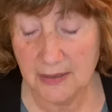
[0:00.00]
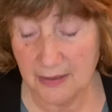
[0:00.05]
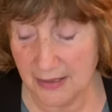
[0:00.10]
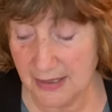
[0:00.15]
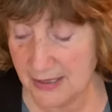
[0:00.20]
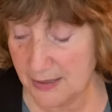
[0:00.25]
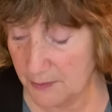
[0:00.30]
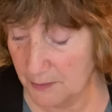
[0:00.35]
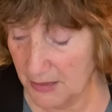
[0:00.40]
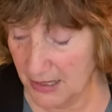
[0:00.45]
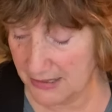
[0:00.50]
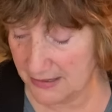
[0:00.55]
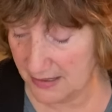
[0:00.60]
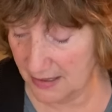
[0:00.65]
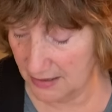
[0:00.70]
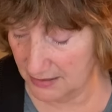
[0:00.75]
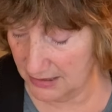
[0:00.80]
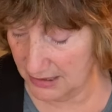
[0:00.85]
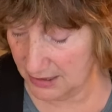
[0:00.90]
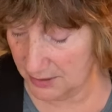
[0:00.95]
this mess
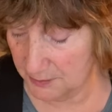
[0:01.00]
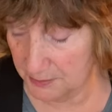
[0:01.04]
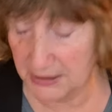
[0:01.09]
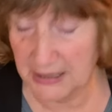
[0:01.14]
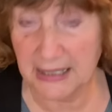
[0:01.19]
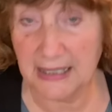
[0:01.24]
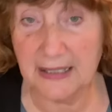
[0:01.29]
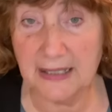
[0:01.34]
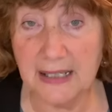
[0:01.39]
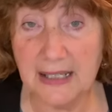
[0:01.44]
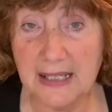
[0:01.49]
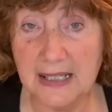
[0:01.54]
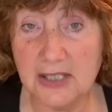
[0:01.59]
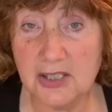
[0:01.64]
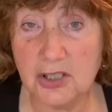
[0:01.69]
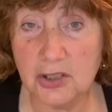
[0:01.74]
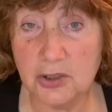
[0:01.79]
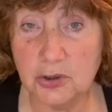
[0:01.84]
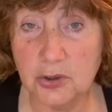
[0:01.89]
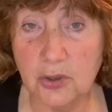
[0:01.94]
on this planet and
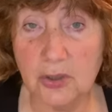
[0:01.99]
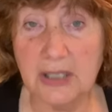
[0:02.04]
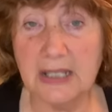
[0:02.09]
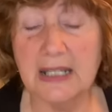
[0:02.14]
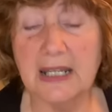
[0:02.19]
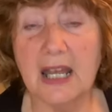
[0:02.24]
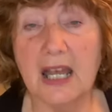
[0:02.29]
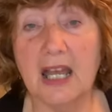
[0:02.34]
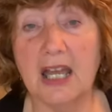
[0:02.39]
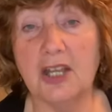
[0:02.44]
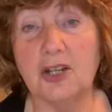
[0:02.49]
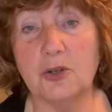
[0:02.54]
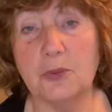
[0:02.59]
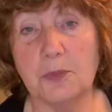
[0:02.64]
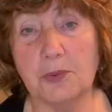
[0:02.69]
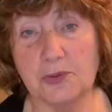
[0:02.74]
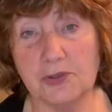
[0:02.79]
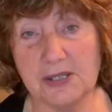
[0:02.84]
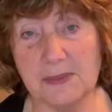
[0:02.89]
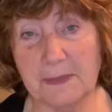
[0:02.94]
to look at a higher
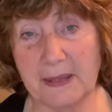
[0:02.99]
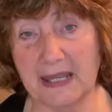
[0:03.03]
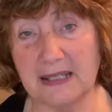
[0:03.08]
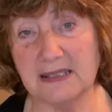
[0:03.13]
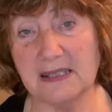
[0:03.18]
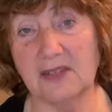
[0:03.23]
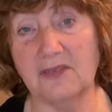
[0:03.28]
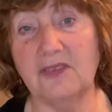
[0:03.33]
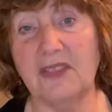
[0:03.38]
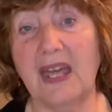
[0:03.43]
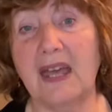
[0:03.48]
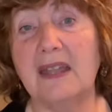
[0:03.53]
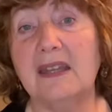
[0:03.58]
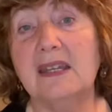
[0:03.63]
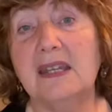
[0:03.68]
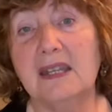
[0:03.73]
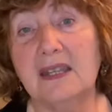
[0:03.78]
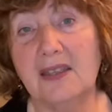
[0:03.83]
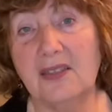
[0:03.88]
perspective that